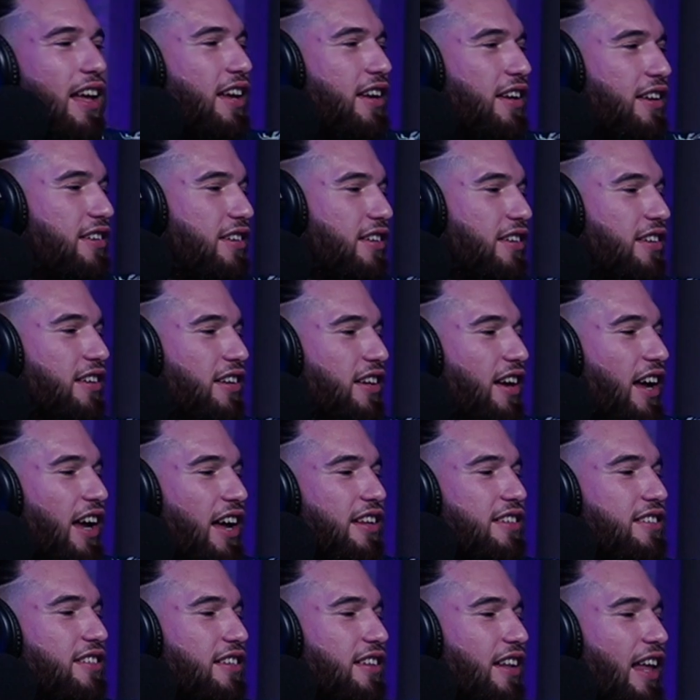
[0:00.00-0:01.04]
Like
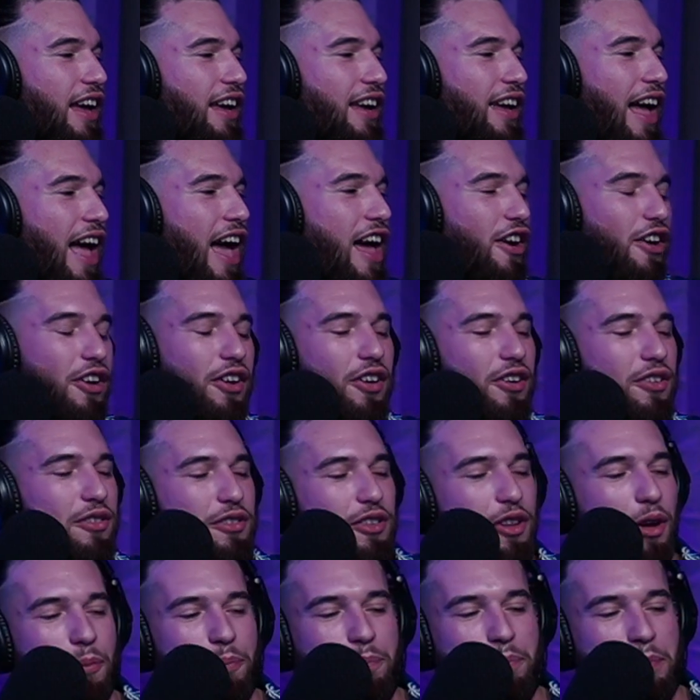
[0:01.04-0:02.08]
it's like I don't
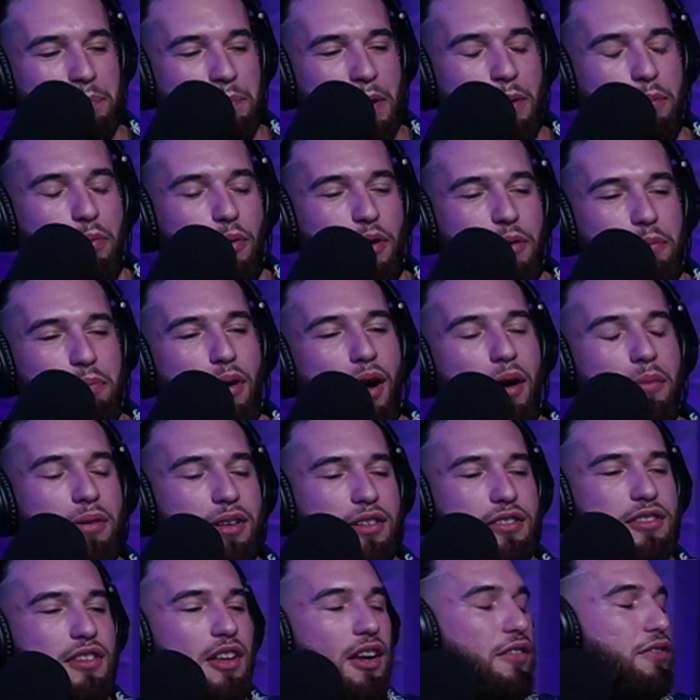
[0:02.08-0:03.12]
know the people in
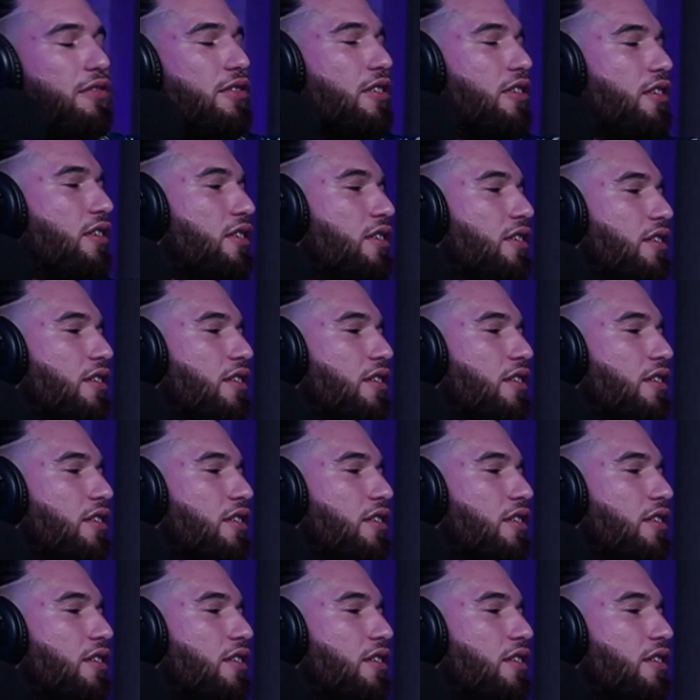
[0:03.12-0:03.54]
public stuff.